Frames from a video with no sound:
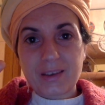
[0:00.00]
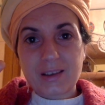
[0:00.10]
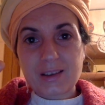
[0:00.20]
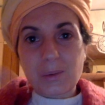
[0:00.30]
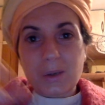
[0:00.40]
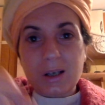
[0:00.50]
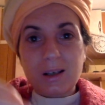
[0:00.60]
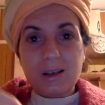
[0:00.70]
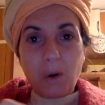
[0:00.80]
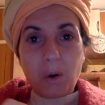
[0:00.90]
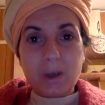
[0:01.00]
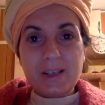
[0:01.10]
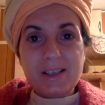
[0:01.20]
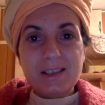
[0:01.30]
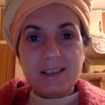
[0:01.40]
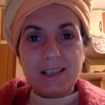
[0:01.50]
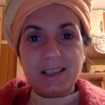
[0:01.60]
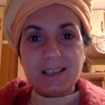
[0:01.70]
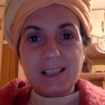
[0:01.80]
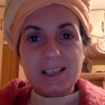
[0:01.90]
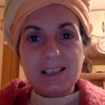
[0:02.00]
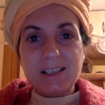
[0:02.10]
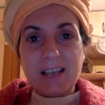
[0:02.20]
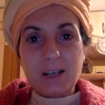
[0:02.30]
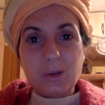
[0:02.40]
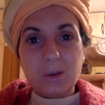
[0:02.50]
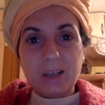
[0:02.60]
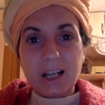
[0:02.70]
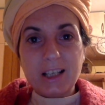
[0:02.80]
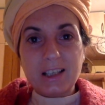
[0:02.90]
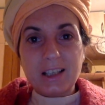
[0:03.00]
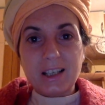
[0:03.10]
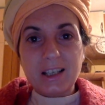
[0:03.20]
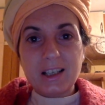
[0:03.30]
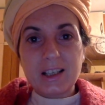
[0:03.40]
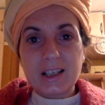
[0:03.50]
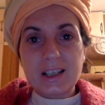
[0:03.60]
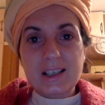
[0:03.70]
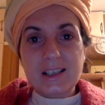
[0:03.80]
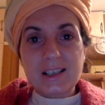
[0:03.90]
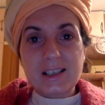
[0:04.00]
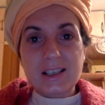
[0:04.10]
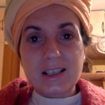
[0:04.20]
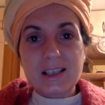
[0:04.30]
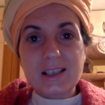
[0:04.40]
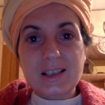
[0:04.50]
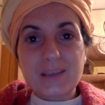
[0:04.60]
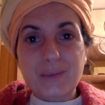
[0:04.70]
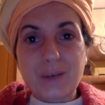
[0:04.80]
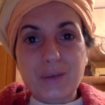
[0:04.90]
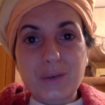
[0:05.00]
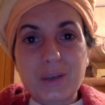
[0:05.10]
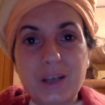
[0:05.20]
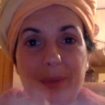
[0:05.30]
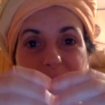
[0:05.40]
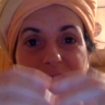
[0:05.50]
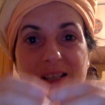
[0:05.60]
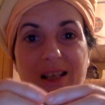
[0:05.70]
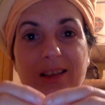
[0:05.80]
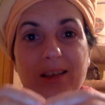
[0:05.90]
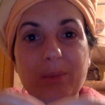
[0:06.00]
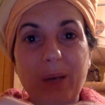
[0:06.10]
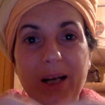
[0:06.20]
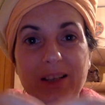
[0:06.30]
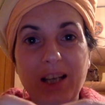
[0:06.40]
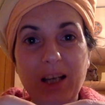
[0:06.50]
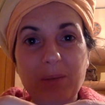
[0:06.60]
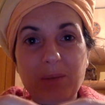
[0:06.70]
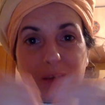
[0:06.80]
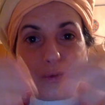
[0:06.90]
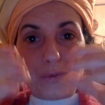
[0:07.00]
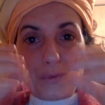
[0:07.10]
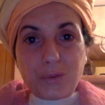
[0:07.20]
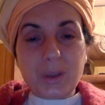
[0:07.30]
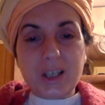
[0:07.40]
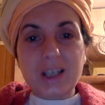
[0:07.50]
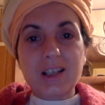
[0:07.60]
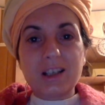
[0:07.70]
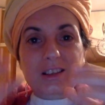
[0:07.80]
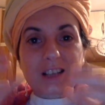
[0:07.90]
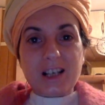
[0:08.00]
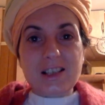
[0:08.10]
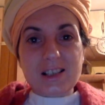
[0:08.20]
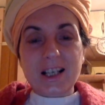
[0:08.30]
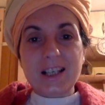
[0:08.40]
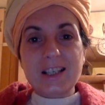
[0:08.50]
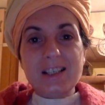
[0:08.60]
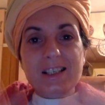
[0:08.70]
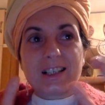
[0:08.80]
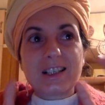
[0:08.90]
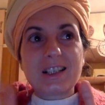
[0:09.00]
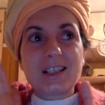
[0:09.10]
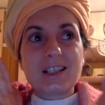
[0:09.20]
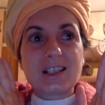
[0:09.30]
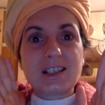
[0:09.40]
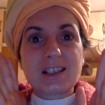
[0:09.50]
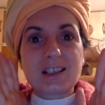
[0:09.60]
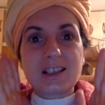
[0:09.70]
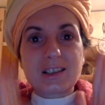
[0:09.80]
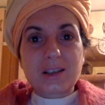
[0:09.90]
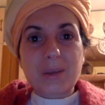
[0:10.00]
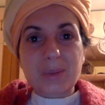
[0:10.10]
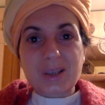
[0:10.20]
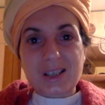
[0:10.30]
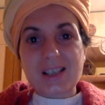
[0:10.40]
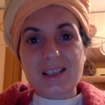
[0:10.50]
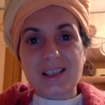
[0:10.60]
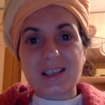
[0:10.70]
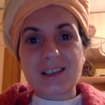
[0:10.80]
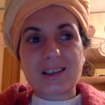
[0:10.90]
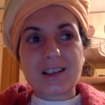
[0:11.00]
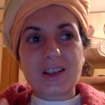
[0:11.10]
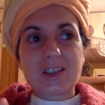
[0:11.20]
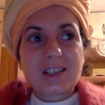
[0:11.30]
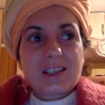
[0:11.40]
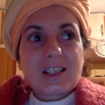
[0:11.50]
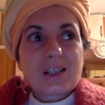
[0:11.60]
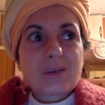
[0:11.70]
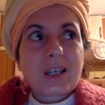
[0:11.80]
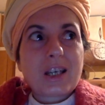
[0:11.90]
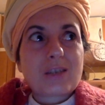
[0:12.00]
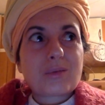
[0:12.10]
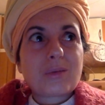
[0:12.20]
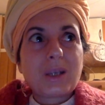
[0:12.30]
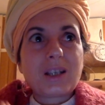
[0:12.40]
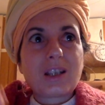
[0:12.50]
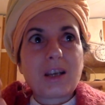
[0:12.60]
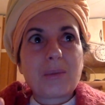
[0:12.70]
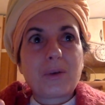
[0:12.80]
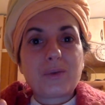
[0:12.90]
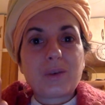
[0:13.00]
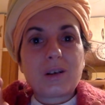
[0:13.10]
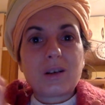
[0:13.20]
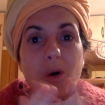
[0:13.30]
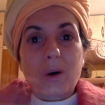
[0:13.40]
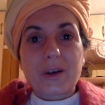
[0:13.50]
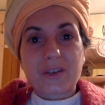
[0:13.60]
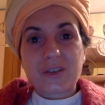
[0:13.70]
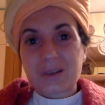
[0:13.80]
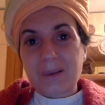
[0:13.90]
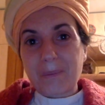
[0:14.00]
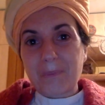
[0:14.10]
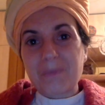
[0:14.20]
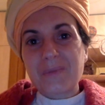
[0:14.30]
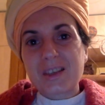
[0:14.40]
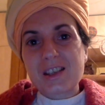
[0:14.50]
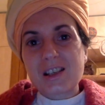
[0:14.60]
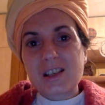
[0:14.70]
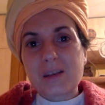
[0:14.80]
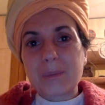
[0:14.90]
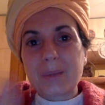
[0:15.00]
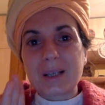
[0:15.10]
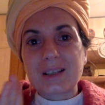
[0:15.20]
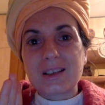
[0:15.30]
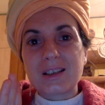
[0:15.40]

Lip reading: So a horse that exists in the actual reality is faithfully represented by a name that fully translates and represents it, and in this case would be the name of horse. But